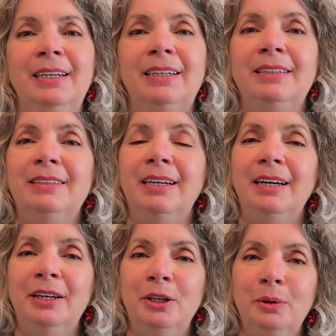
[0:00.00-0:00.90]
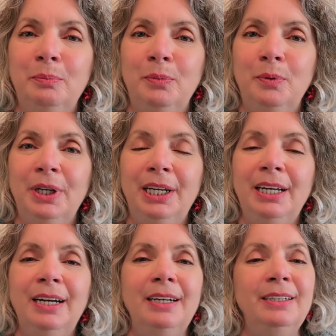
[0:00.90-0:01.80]
and I hope
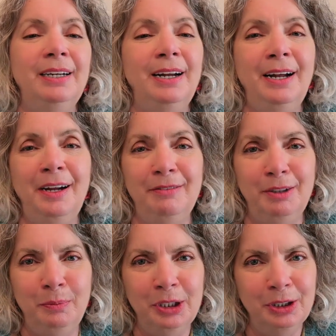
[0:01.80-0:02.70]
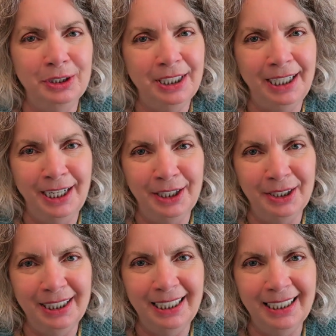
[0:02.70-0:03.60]
we have a meal
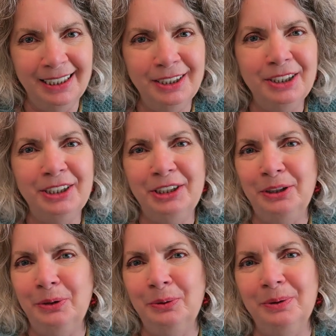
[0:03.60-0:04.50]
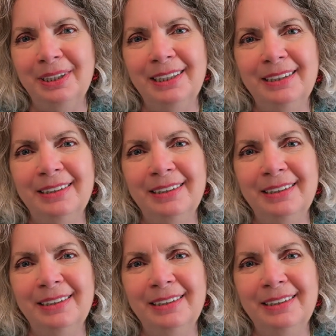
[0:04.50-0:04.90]
together again soon.